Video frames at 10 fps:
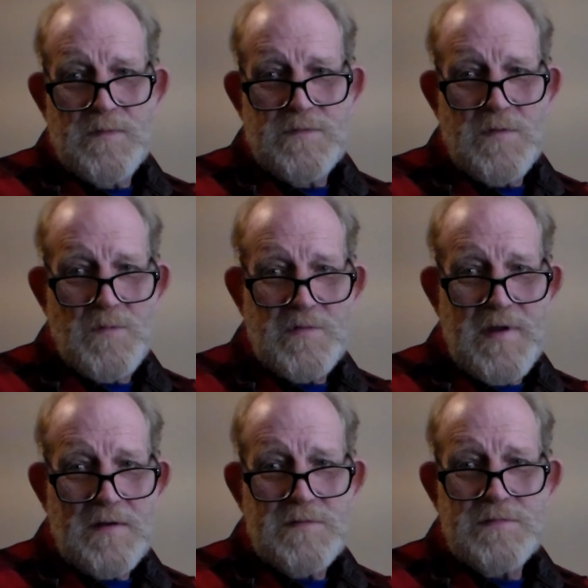to
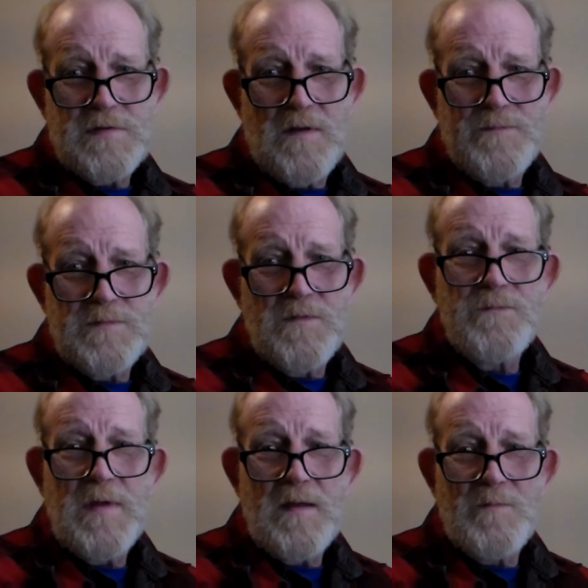protect yourself and your
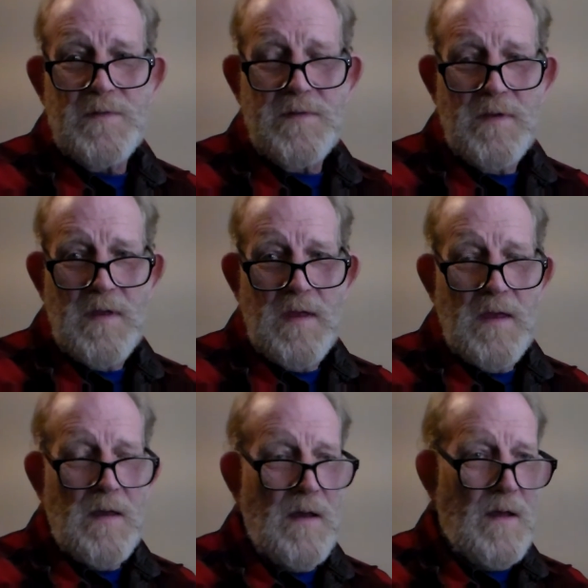family
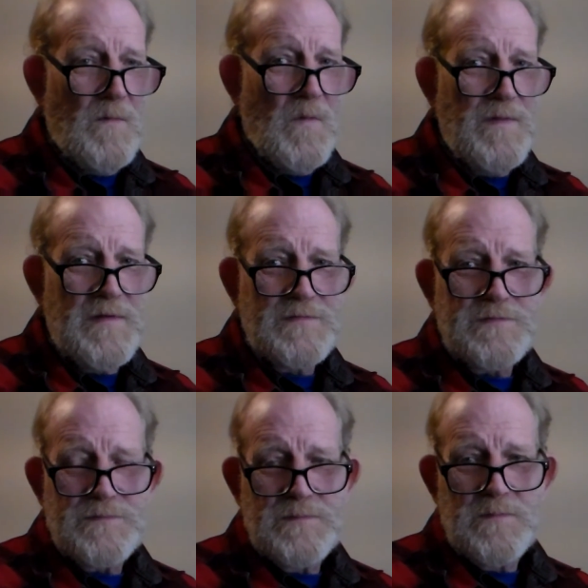when
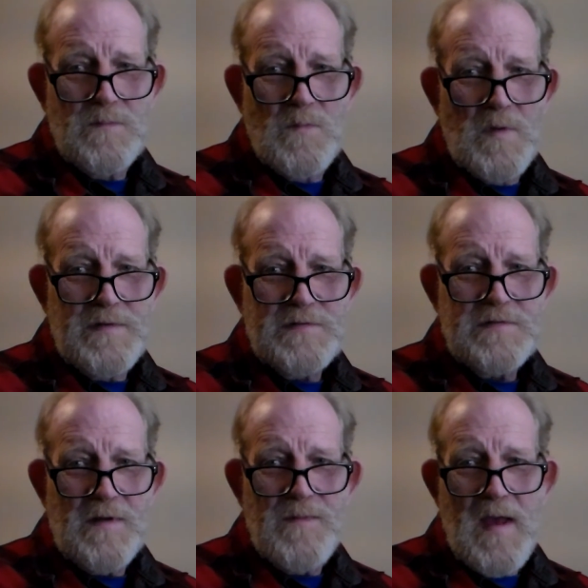this
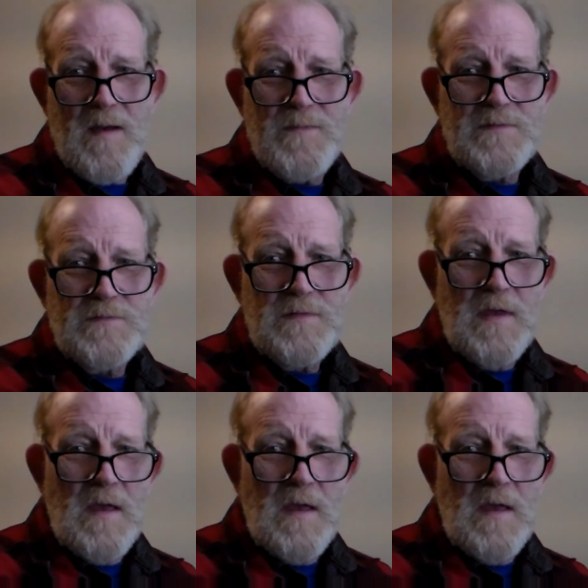stuff happens.